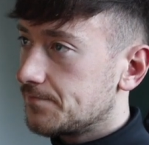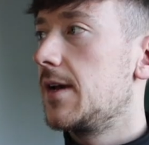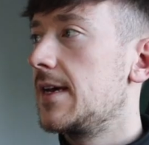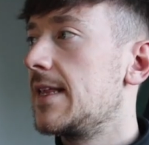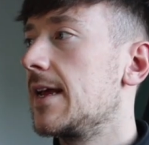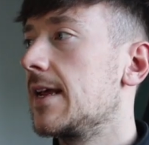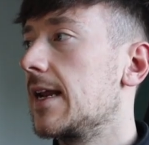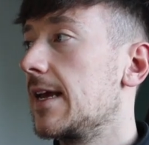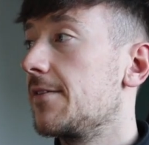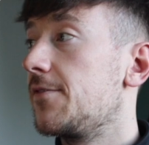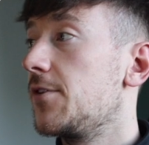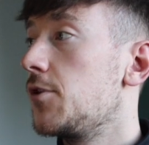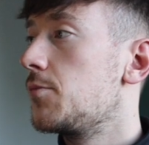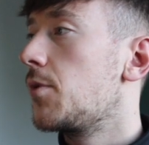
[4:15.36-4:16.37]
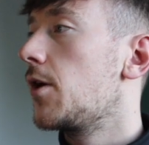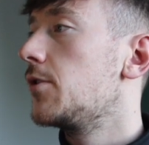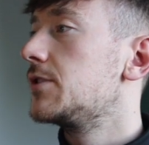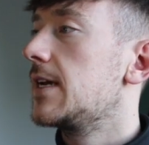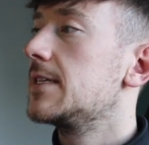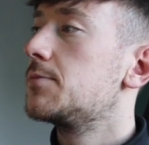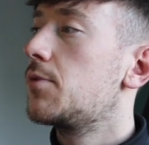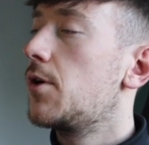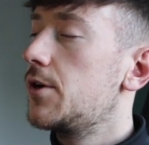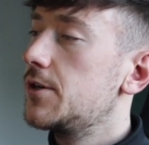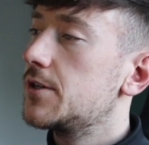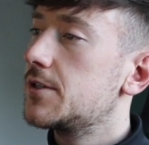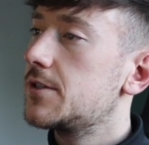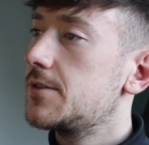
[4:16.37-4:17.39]
and then click view process
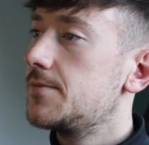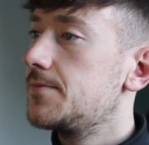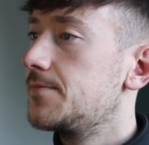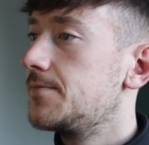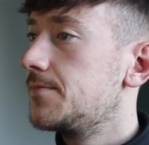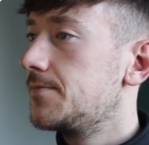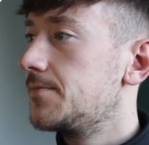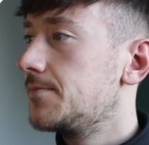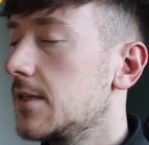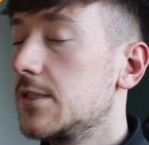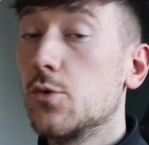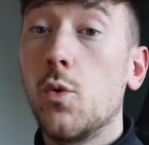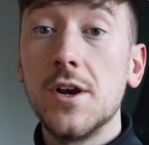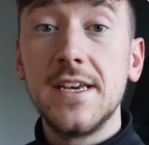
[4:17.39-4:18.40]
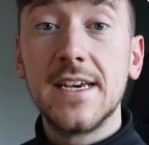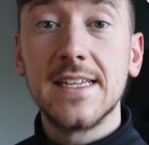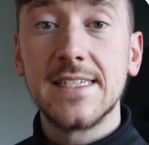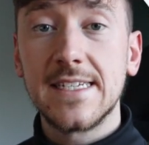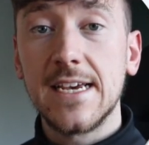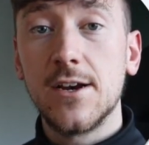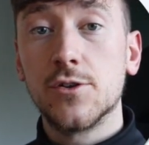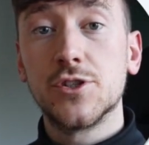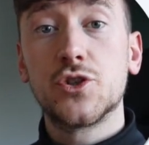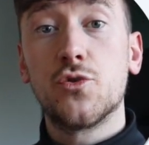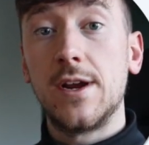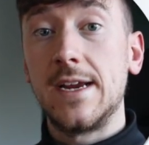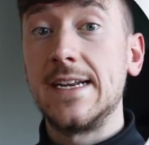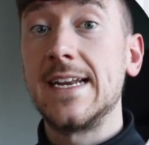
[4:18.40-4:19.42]
products. So what you can see on
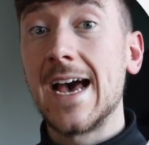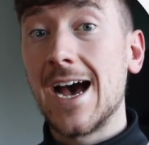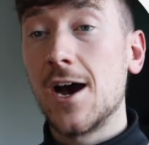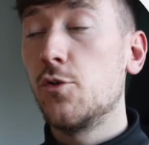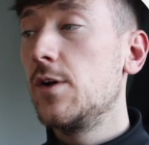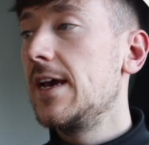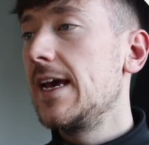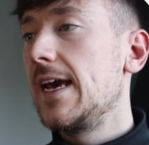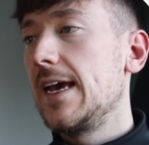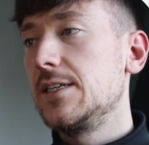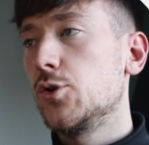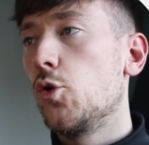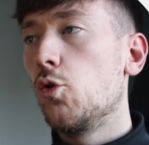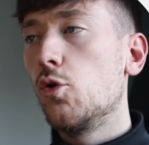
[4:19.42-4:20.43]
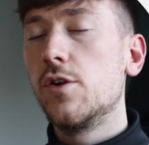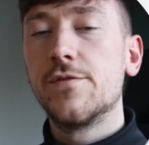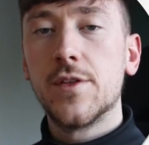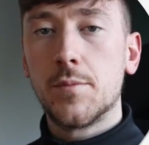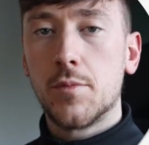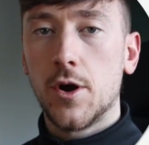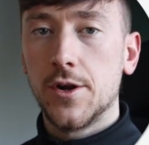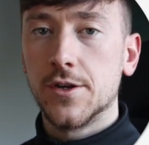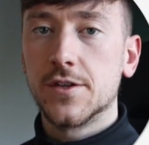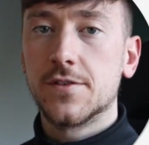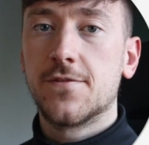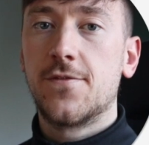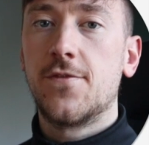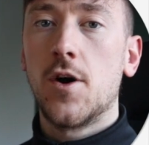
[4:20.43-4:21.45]
screen now is all of the products
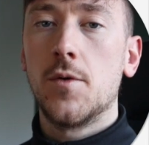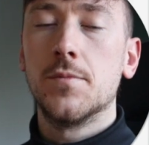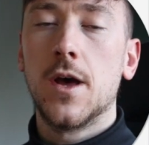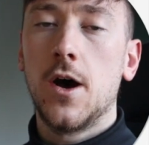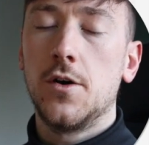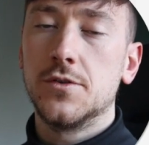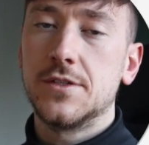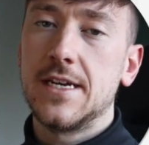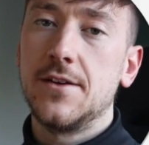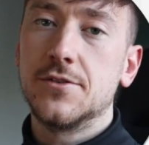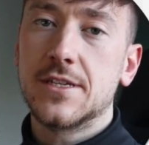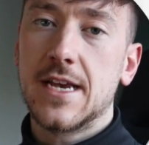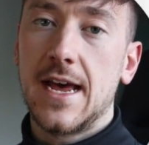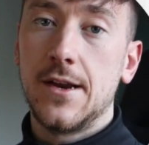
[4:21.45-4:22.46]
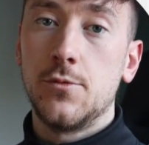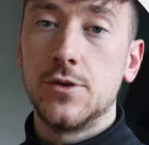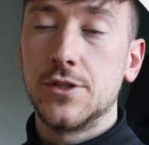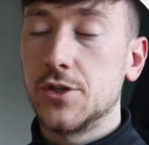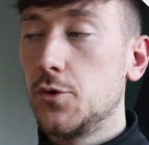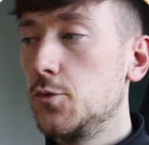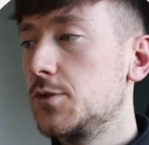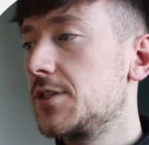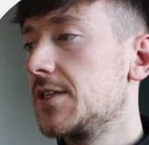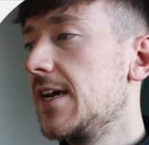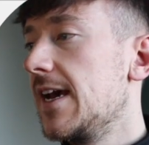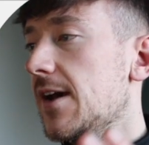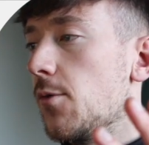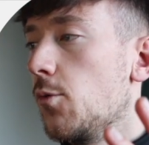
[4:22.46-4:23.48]
from the wholesale scanner results.
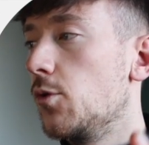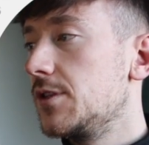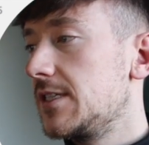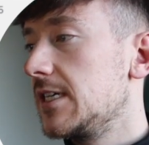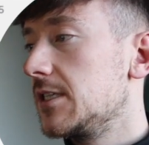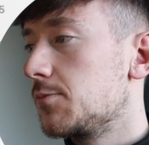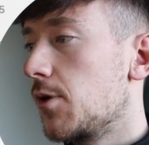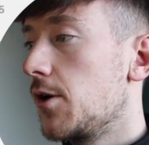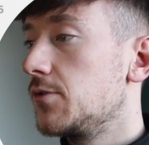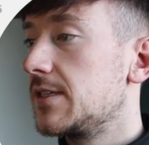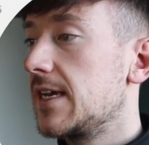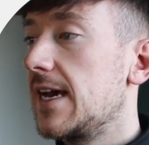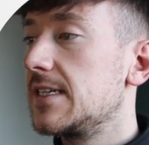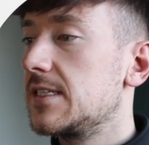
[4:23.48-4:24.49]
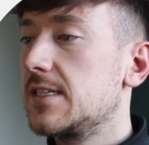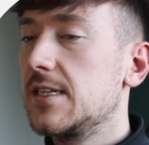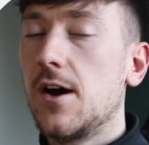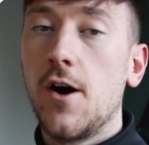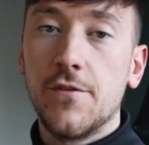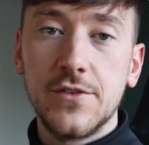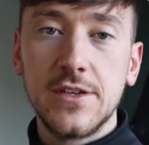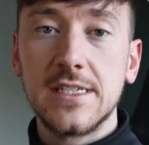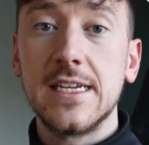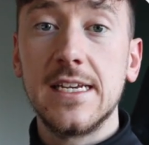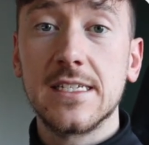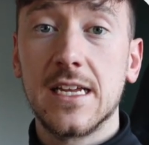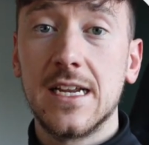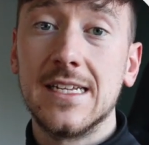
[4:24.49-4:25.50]
Once it's processed, obviously
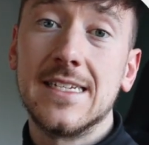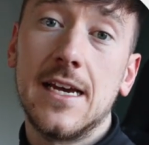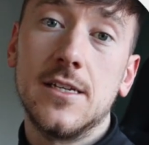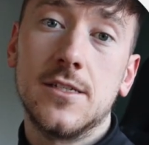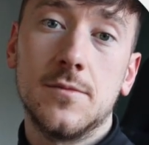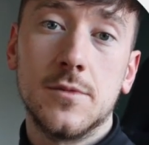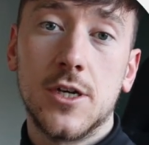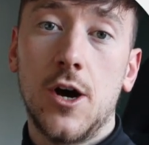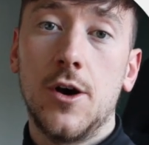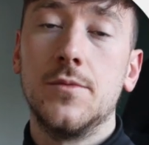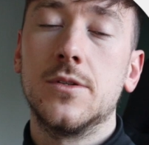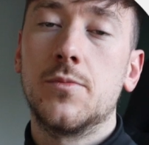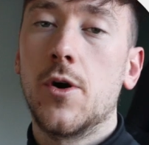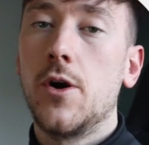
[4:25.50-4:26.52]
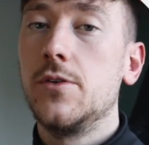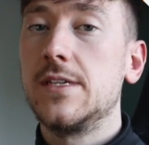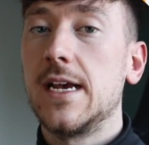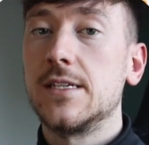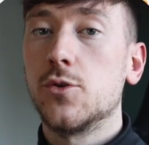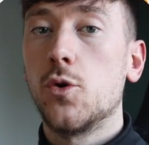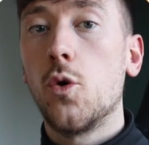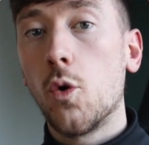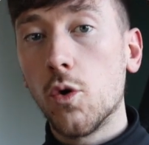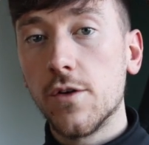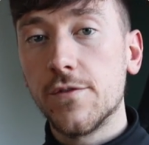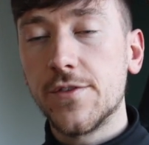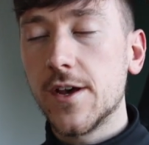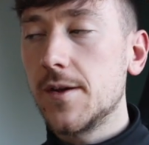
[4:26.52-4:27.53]
it's going to take some time to process all
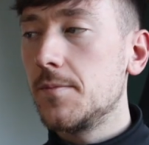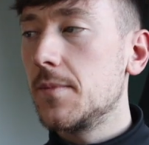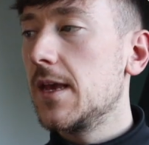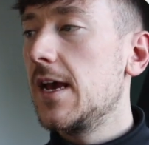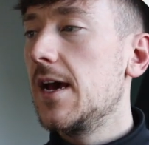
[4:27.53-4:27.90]
of them,